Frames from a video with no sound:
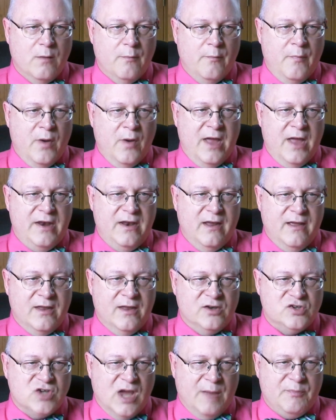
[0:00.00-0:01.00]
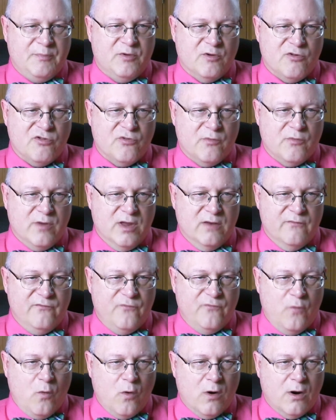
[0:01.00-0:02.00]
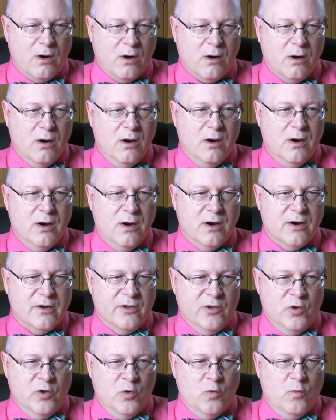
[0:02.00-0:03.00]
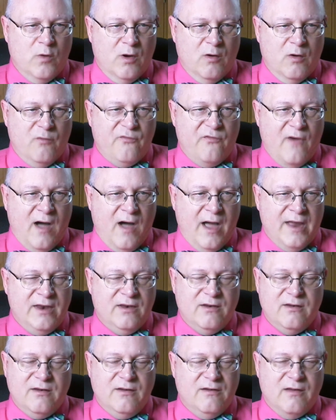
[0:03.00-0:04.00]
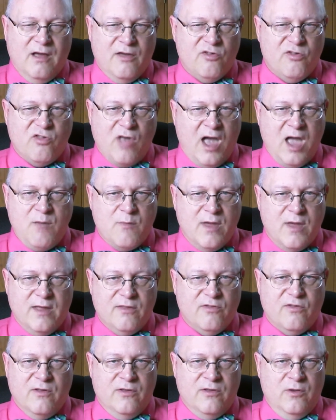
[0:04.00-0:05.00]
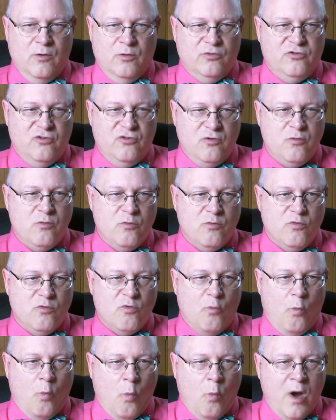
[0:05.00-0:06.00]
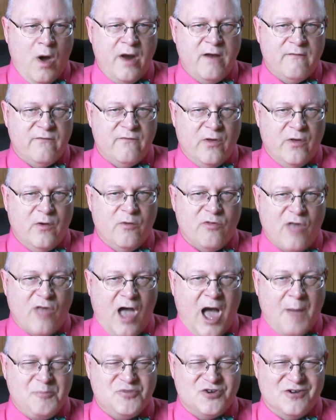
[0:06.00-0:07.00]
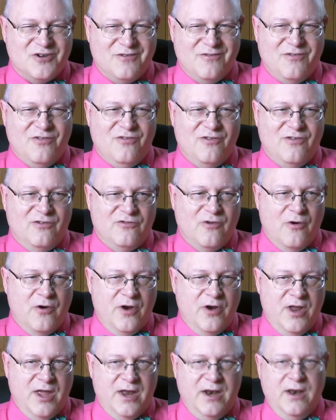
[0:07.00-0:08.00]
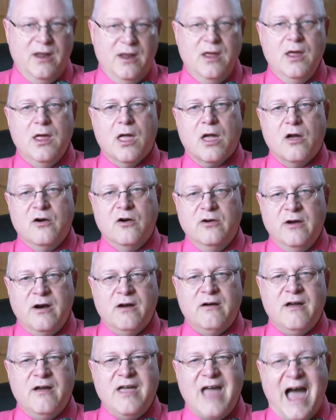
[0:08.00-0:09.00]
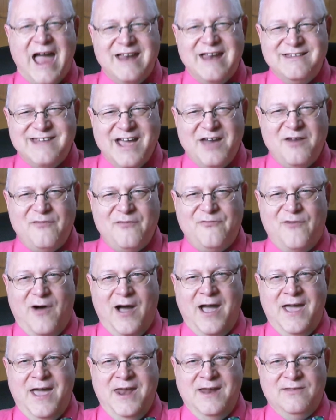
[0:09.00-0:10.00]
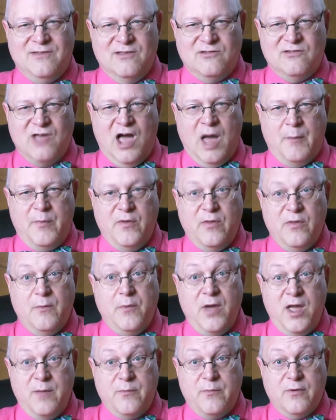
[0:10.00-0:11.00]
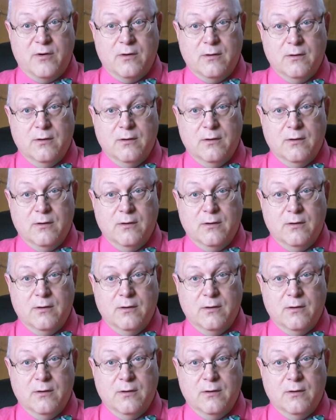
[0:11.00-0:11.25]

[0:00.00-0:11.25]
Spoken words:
But in chapters 3 and 4, you will find assignments and you'll choose one of those options to turn in. Clearly identify it at the top of the paper.